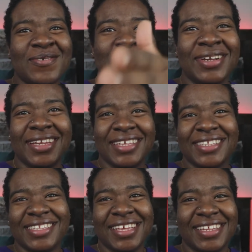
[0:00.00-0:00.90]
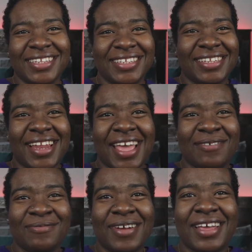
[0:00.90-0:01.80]
hold it in,
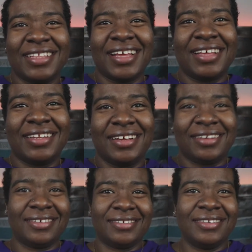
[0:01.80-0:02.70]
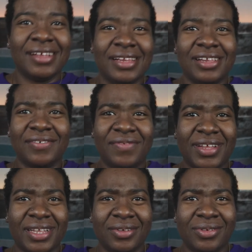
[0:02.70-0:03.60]
like right hand or left hand.